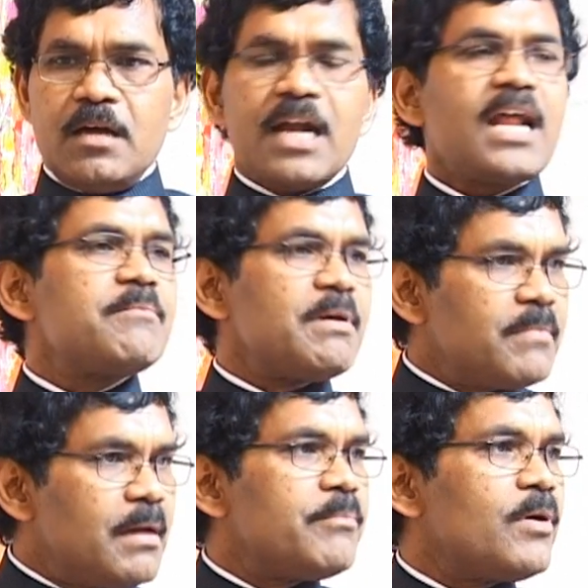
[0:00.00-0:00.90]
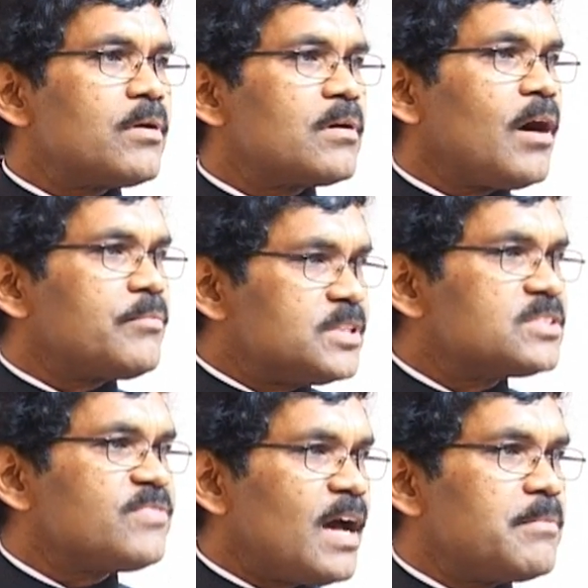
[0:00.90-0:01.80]
and I'm a member of
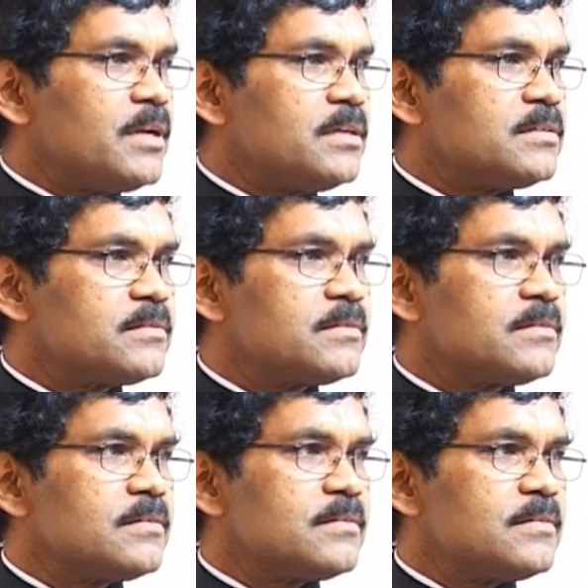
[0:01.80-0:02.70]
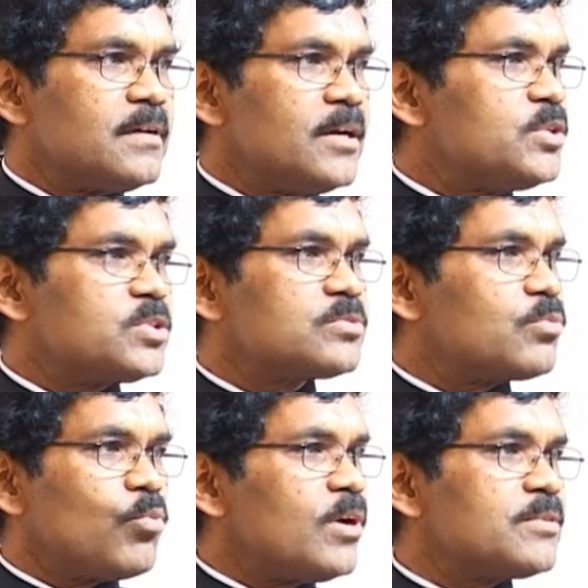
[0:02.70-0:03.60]
this family. It's
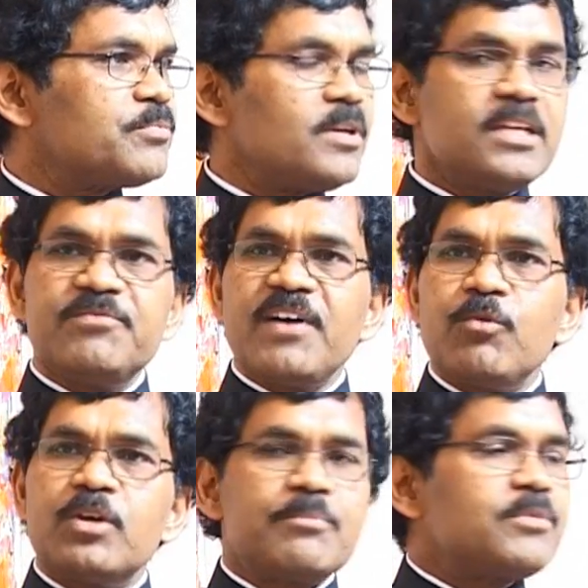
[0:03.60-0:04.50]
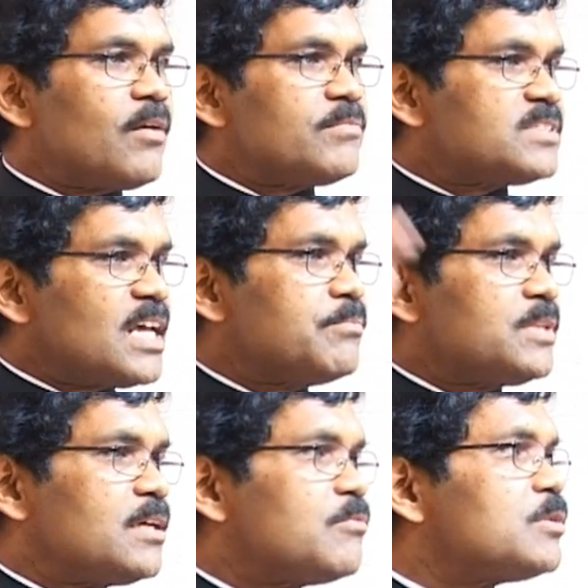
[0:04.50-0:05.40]
wonderful. If I would have done the same
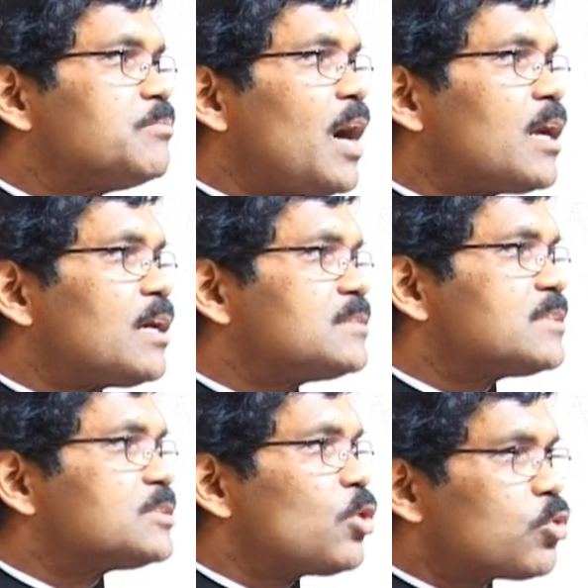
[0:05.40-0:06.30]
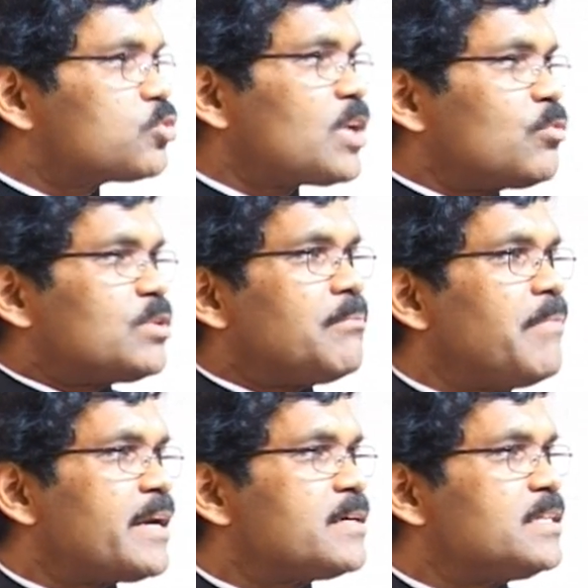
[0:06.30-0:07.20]
thing when Maharaja's daughter I would have
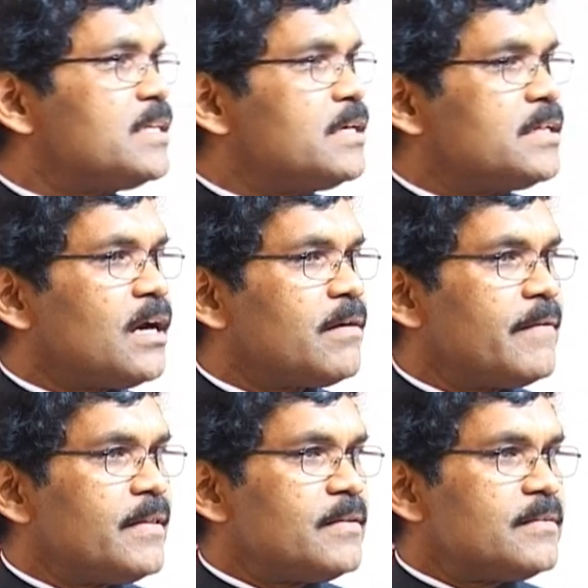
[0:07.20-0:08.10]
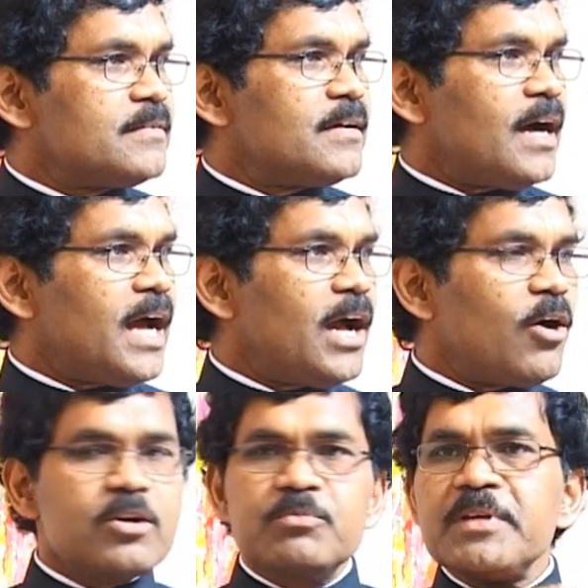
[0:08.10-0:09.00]
married in India, I
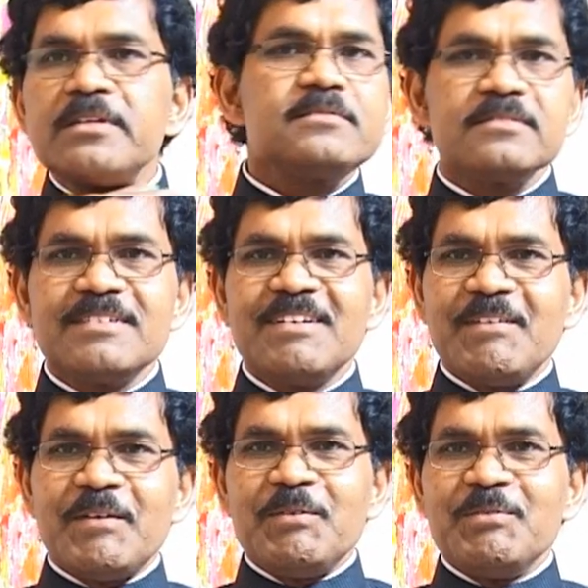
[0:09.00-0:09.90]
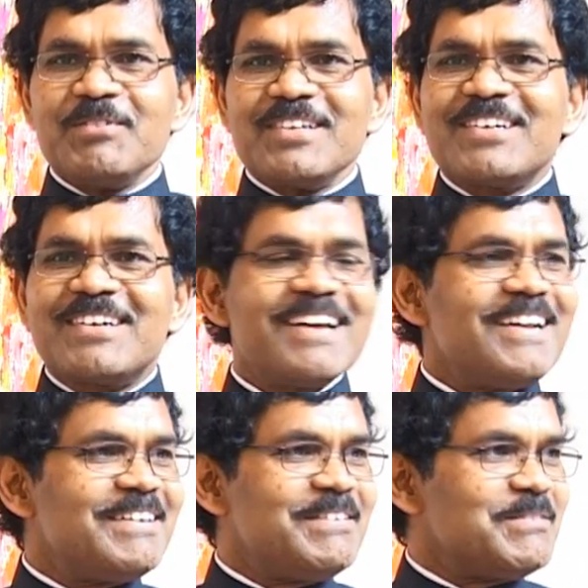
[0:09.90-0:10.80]
had been
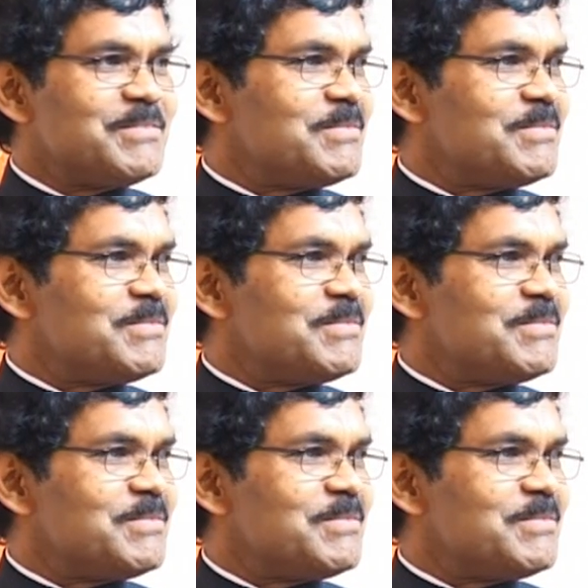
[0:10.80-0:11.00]
killed